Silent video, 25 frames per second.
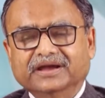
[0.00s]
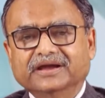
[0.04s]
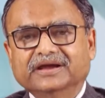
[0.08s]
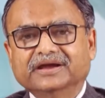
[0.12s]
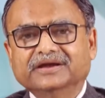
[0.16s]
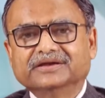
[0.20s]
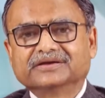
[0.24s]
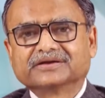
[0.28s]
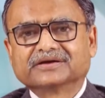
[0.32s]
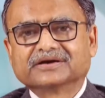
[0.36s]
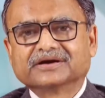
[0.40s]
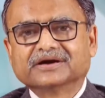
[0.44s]

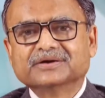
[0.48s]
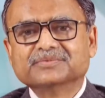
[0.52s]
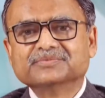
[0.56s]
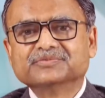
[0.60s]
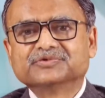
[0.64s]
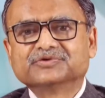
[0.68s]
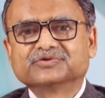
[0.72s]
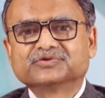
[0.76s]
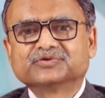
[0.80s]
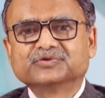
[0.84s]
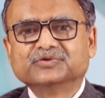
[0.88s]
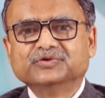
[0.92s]
it
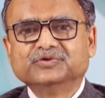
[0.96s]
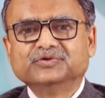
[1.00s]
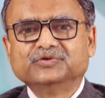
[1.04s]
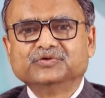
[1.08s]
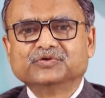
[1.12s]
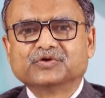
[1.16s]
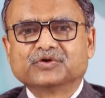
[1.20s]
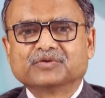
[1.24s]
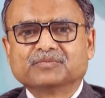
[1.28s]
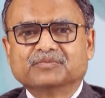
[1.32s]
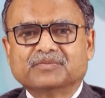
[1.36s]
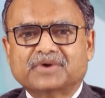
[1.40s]
comes to in
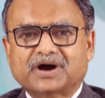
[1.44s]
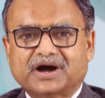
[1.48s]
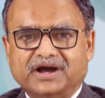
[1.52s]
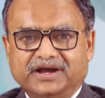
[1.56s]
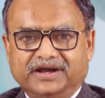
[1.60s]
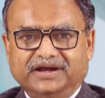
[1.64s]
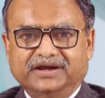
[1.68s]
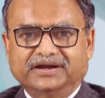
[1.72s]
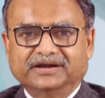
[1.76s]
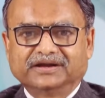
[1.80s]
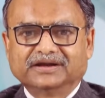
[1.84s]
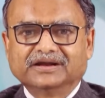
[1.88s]
your
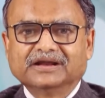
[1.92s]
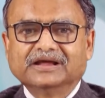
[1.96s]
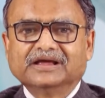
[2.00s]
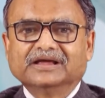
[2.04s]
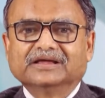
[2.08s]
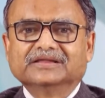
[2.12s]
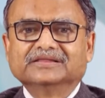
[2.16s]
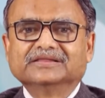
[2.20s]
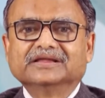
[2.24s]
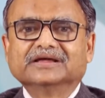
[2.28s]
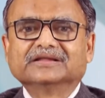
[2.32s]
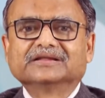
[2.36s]
mind
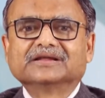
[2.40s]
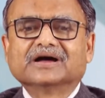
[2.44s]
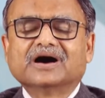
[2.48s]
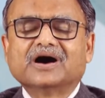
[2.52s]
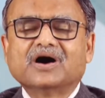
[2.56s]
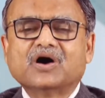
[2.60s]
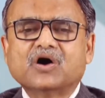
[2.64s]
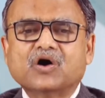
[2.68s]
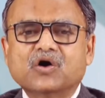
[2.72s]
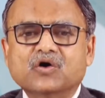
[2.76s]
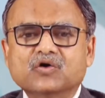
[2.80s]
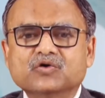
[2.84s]
that
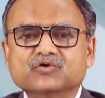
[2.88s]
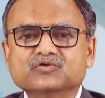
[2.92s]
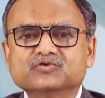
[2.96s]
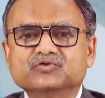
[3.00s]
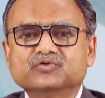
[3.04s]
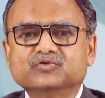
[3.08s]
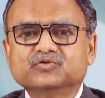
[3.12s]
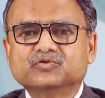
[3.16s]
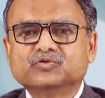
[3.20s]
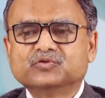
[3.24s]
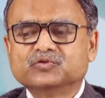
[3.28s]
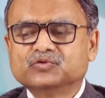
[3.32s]

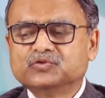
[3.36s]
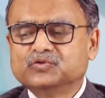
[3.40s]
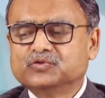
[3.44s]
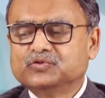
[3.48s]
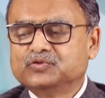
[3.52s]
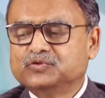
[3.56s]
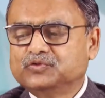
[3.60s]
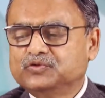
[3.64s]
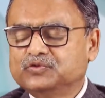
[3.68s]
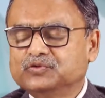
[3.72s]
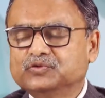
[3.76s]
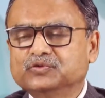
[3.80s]
how
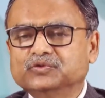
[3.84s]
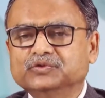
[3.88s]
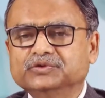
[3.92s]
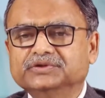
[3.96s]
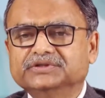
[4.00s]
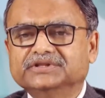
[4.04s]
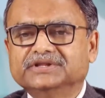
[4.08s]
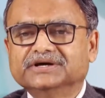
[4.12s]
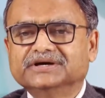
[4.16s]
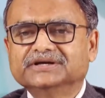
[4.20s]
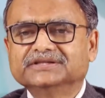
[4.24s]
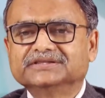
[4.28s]
to
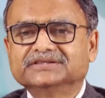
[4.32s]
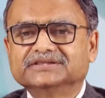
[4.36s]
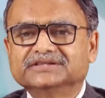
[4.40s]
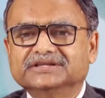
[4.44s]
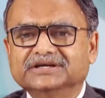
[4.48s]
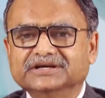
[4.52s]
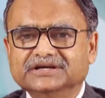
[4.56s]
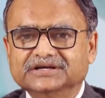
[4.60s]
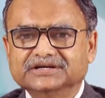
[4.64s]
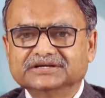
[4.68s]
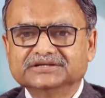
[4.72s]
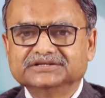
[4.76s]
do the
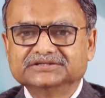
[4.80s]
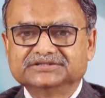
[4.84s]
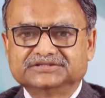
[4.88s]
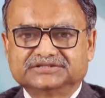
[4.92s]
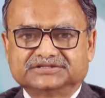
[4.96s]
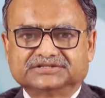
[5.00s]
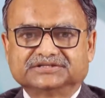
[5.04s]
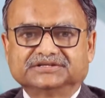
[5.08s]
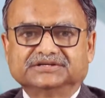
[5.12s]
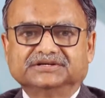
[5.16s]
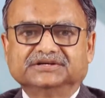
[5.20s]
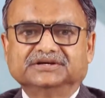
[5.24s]

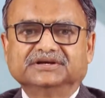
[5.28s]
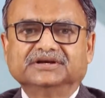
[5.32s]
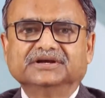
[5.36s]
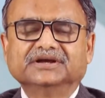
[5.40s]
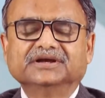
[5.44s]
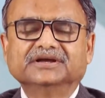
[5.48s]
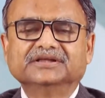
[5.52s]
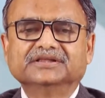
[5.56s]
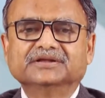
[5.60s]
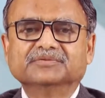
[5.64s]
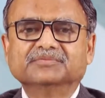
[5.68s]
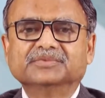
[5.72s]
things
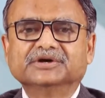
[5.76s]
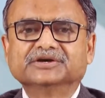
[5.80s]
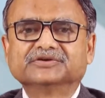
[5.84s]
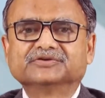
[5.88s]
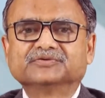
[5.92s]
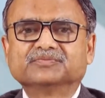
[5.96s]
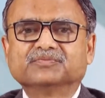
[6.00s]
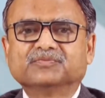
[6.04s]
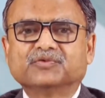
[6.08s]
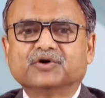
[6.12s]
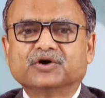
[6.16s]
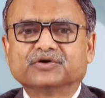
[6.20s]
in the
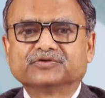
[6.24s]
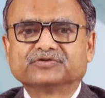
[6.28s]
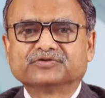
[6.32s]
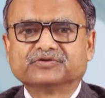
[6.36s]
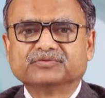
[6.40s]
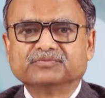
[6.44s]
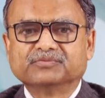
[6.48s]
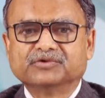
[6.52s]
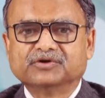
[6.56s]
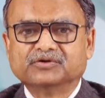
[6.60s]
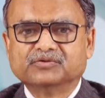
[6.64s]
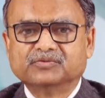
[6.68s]
best
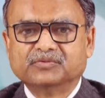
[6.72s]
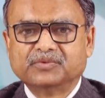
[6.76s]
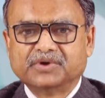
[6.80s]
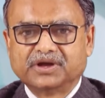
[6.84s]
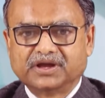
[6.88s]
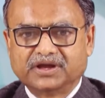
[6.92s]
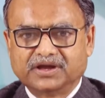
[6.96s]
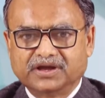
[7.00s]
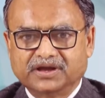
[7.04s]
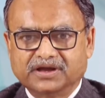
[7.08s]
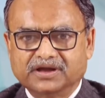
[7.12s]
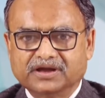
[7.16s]
possible
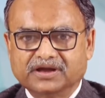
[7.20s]
way.